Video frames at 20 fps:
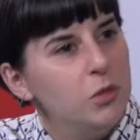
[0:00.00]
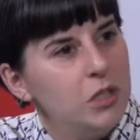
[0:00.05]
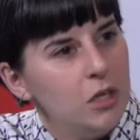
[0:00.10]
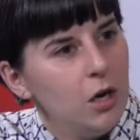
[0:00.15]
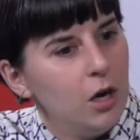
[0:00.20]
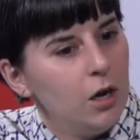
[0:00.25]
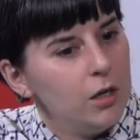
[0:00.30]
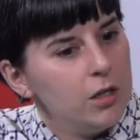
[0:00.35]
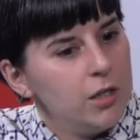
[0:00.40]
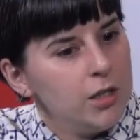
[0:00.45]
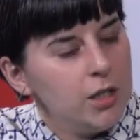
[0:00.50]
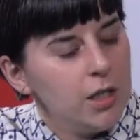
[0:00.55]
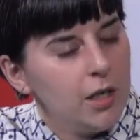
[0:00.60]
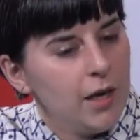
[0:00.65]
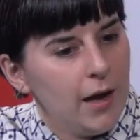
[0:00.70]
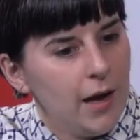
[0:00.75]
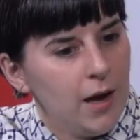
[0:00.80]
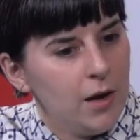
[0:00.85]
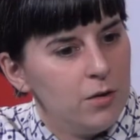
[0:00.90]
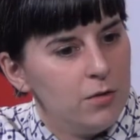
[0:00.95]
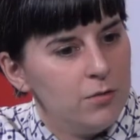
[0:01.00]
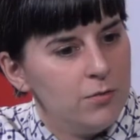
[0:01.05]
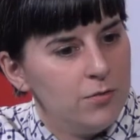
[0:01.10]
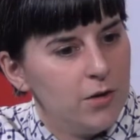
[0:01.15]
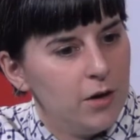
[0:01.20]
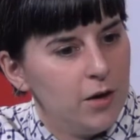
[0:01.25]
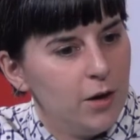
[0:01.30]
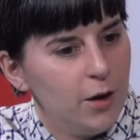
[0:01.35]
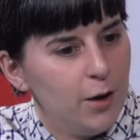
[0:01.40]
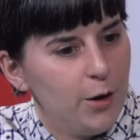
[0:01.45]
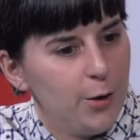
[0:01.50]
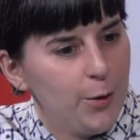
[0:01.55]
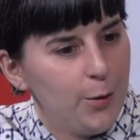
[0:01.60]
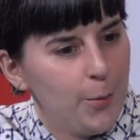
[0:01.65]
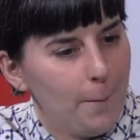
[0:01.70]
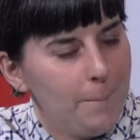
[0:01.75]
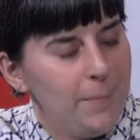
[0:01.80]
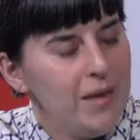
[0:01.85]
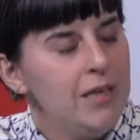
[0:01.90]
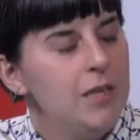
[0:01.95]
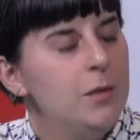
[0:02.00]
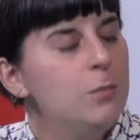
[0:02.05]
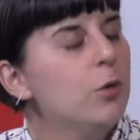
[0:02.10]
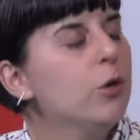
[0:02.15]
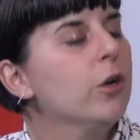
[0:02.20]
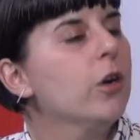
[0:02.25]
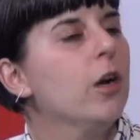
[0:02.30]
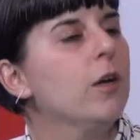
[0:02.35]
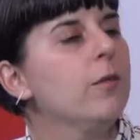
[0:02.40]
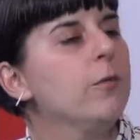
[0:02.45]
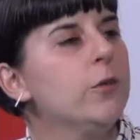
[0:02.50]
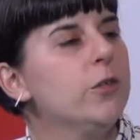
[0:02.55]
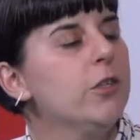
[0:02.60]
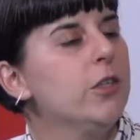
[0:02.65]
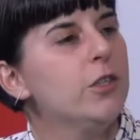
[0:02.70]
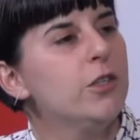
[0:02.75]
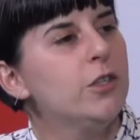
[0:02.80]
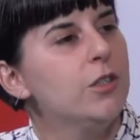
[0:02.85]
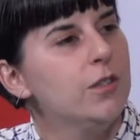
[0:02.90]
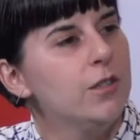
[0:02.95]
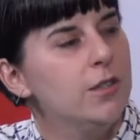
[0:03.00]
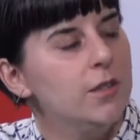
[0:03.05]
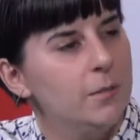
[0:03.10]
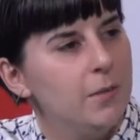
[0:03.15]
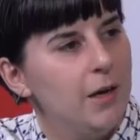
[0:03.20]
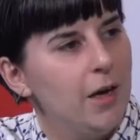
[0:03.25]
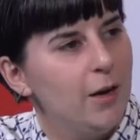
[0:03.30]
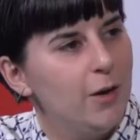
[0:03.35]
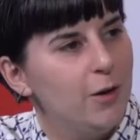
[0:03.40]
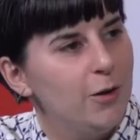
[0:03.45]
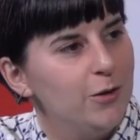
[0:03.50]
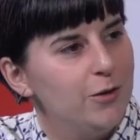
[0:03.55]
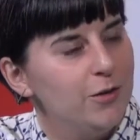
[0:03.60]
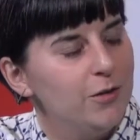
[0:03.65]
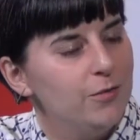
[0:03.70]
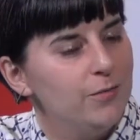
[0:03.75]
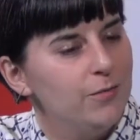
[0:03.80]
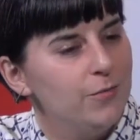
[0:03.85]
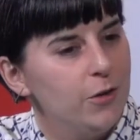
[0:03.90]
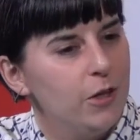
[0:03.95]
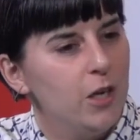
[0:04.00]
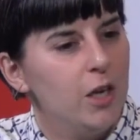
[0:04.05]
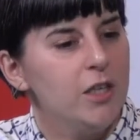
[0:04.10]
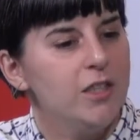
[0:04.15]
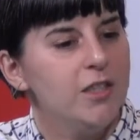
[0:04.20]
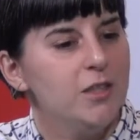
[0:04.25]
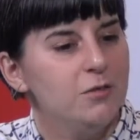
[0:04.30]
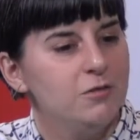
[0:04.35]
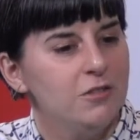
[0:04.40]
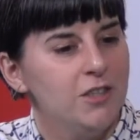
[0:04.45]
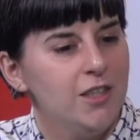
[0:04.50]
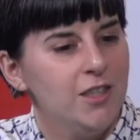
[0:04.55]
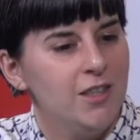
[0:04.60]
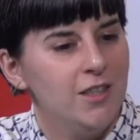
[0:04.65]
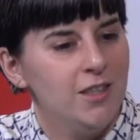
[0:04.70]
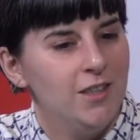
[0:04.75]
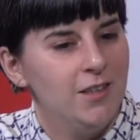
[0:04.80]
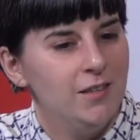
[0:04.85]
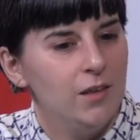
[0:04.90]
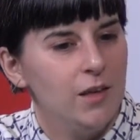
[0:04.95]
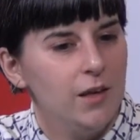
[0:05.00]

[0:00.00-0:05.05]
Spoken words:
we ought to have many more conversations about philosophy,